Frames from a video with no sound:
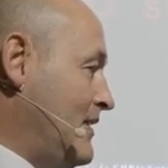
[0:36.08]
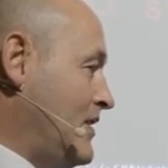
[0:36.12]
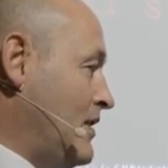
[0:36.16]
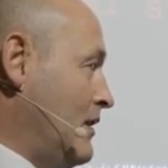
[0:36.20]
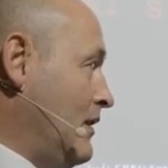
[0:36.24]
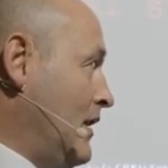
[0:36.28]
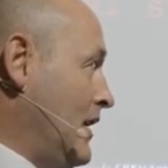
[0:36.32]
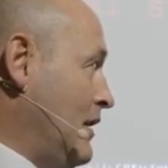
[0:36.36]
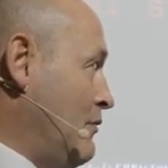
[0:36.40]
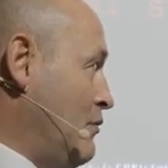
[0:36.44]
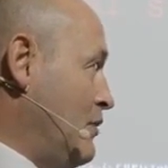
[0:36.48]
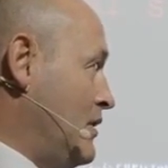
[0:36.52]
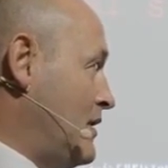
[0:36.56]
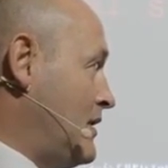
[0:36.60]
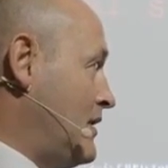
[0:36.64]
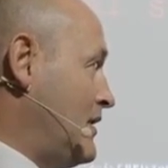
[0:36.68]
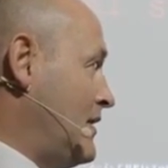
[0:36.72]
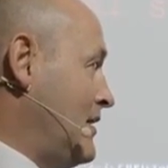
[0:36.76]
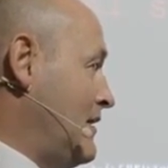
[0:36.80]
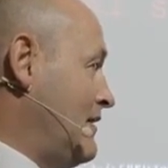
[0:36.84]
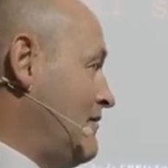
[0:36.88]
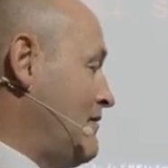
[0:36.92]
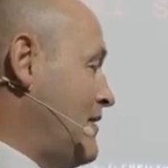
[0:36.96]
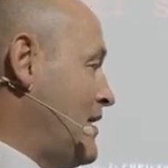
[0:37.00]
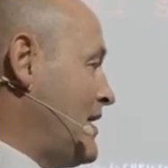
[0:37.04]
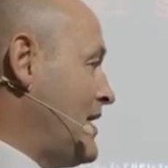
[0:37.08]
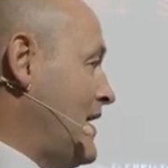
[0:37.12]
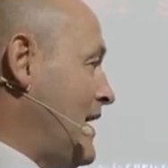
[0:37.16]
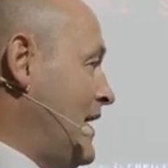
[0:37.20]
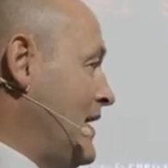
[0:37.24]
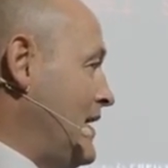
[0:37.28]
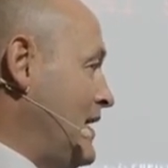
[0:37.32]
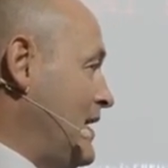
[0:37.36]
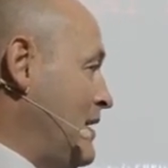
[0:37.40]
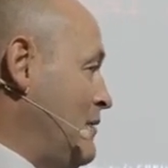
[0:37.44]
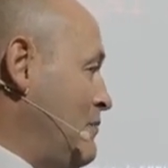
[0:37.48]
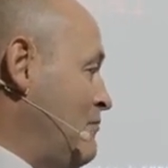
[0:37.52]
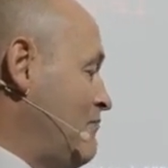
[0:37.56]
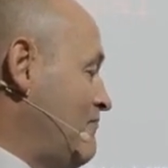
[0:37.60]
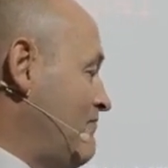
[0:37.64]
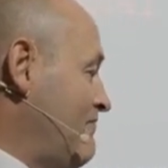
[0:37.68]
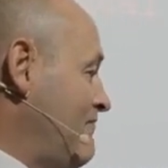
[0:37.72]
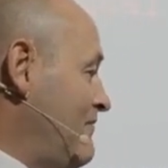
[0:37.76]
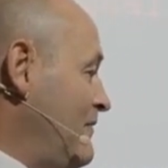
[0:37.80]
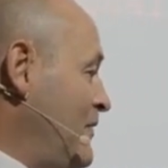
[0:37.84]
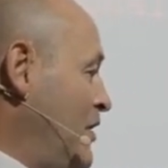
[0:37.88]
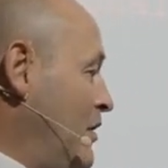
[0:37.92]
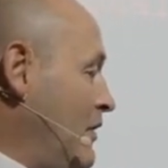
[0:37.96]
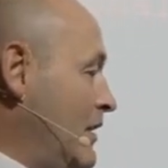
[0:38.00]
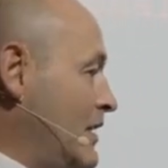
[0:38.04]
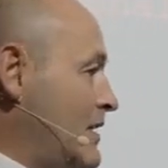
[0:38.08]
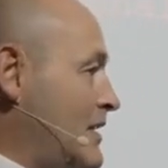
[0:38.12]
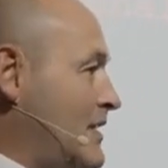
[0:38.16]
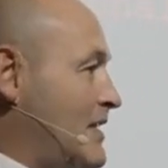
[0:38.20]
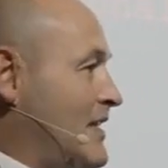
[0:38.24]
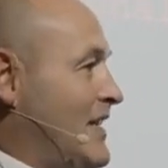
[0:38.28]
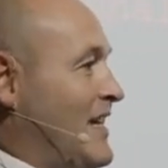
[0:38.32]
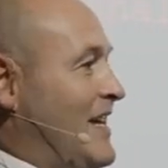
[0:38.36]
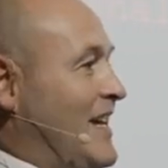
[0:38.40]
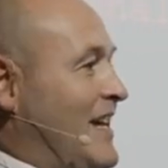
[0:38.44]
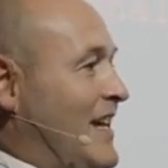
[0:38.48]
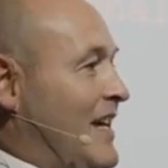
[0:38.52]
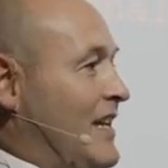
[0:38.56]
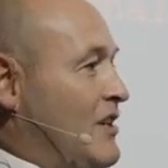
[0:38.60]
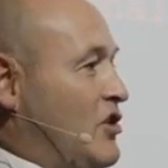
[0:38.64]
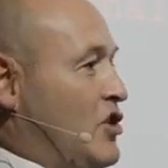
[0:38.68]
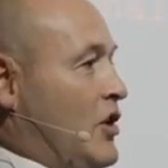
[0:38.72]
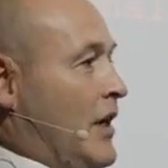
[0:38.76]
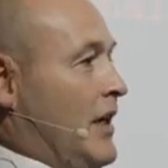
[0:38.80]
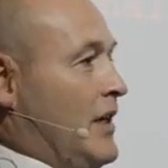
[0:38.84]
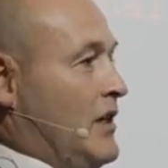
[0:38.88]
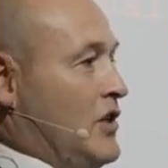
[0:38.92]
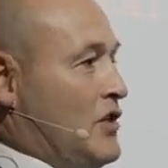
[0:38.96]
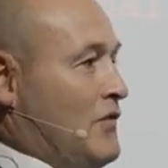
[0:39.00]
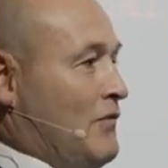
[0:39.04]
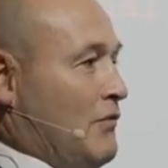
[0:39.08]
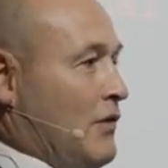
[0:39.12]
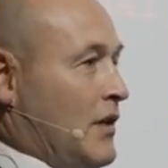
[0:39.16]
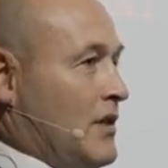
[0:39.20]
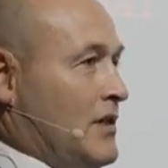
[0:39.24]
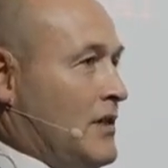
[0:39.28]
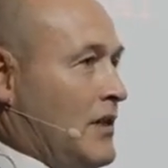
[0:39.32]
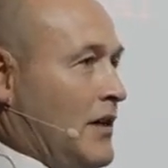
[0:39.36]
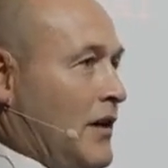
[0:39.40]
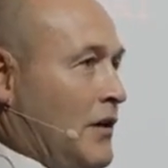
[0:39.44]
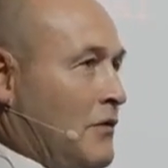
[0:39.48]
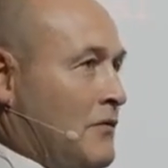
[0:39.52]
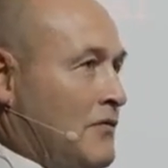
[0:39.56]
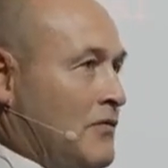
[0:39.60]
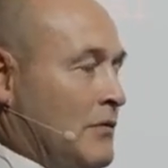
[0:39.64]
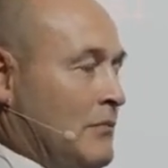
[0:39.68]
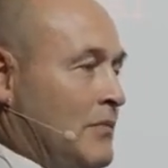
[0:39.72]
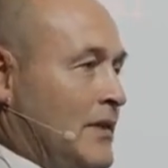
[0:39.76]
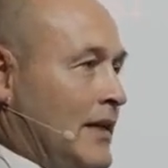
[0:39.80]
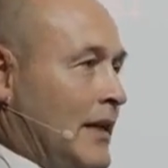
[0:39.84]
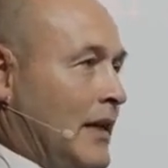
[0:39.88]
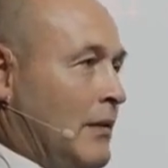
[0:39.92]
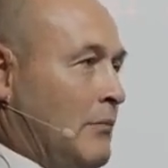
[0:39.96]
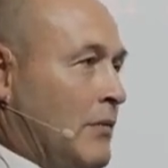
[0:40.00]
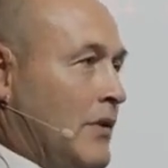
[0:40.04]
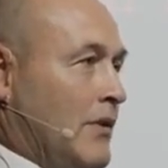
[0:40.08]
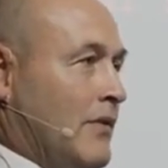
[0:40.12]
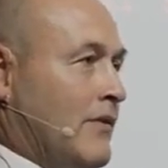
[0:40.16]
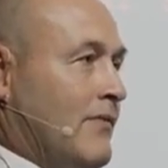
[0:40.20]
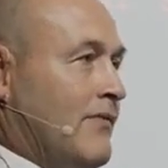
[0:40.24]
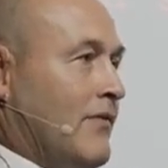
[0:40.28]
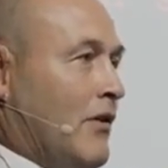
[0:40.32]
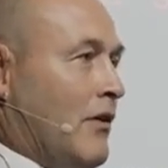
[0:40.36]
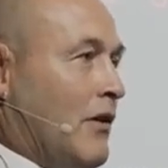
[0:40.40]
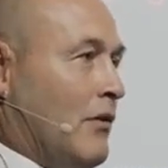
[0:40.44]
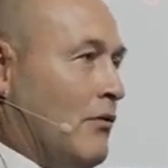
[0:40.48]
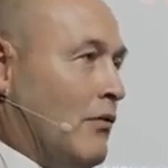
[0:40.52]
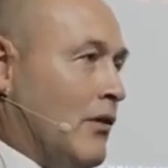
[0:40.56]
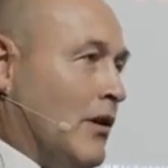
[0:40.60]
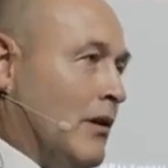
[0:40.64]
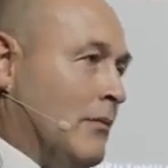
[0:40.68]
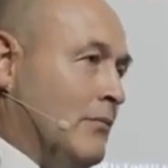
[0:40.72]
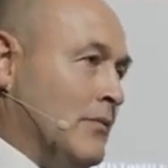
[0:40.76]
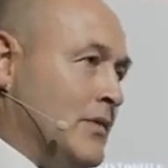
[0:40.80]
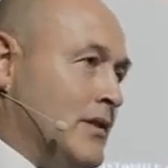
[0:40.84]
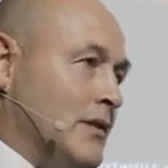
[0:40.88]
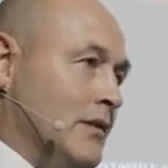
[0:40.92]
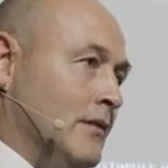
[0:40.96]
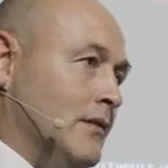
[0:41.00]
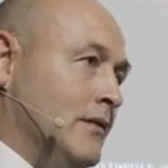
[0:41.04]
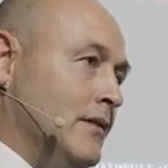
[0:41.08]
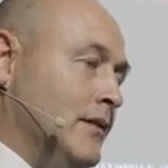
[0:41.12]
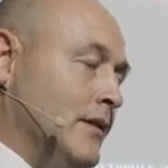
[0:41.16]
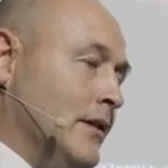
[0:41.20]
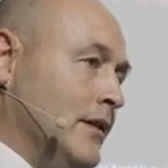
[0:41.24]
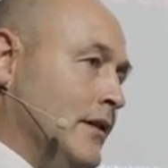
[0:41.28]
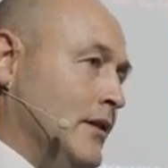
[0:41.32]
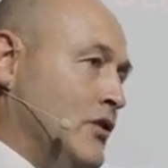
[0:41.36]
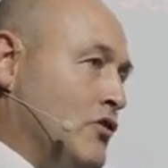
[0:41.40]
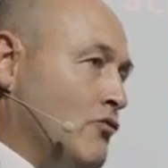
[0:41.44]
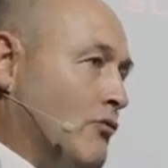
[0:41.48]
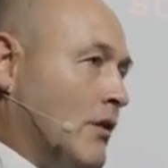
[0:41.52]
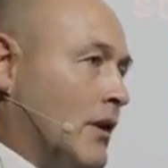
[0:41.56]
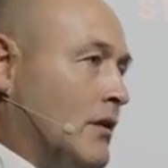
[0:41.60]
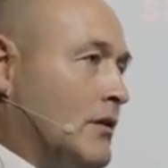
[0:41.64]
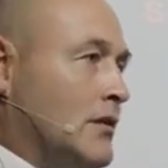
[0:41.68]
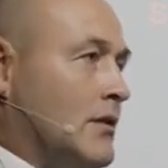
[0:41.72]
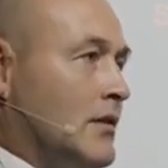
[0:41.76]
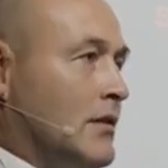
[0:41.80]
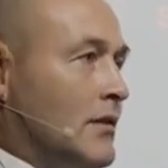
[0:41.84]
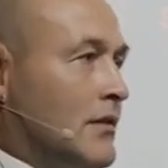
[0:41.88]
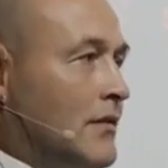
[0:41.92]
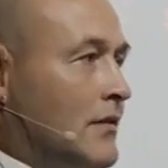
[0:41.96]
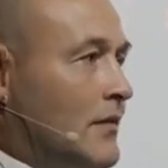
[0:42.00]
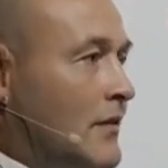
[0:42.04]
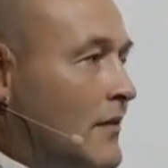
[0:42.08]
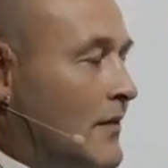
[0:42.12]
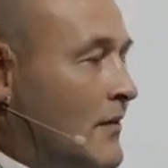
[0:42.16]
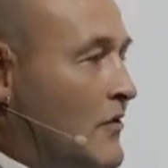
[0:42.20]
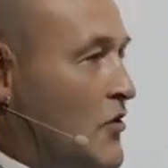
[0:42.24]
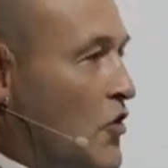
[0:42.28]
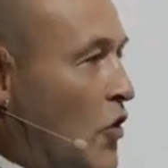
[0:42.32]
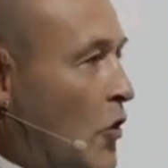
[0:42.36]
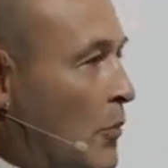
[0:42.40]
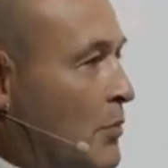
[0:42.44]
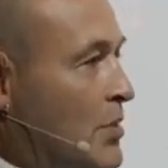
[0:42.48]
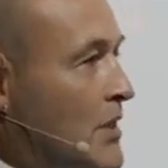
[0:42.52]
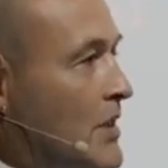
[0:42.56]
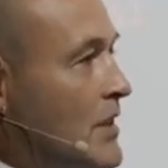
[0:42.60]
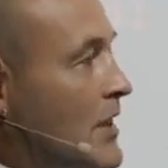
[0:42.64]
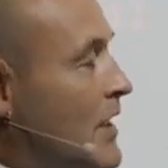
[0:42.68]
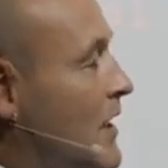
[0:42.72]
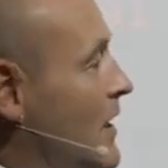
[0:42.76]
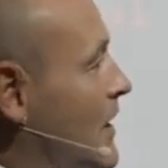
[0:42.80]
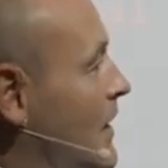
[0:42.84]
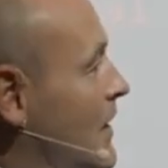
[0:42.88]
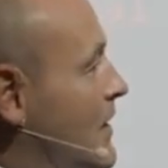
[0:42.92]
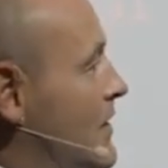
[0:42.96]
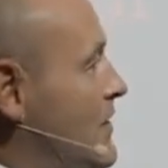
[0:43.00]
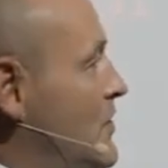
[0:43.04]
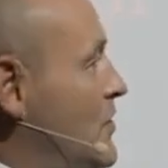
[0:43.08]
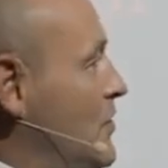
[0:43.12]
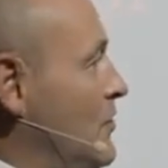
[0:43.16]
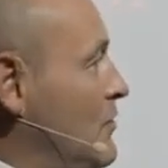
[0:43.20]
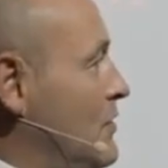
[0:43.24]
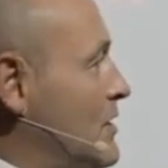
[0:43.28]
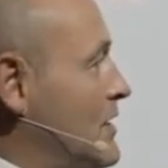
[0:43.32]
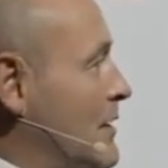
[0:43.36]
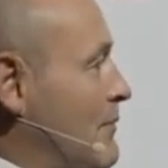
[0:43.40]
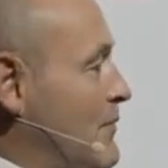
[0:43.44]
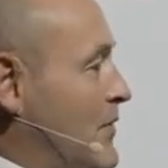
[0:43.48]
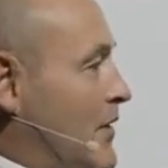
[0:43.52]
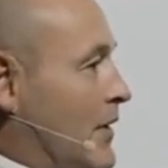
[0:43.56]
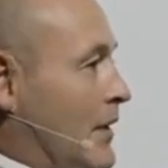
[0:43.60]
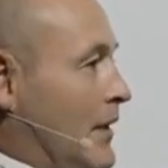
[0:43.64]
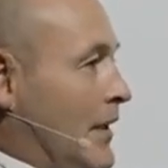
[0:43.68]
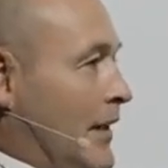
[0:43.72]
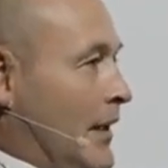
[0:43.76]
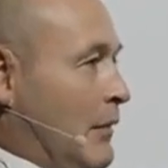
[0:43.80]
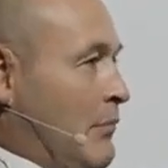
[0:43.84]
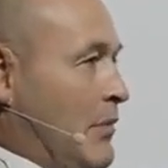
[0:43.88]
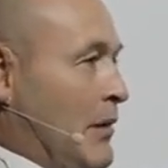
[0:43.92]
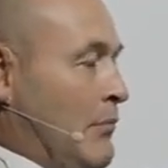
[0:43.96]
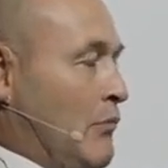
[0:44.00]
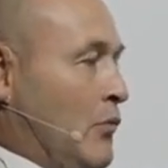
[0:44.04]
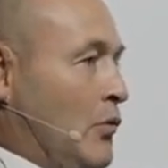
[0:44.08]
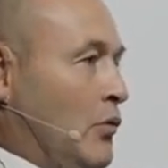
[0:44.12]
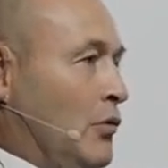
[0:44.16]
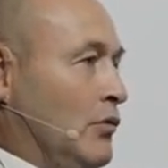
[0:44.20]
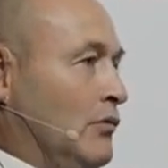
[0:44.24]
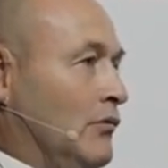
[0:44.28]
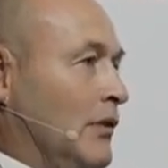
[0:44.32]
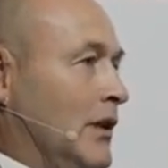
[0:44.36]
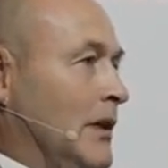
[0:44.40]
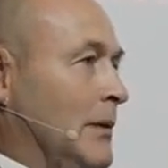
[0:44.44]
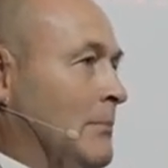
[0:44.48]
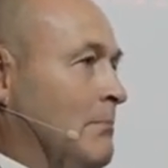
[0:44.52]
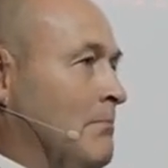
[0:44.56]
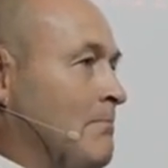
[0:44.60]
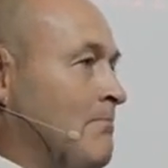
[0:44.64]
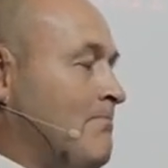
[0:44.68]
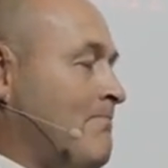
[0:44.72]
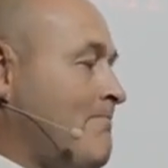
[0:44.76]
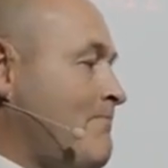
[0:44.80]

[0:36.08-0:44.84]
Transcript: certainly was a nice change for us to go from dealing with firearms and drugs jobs to something a little bit more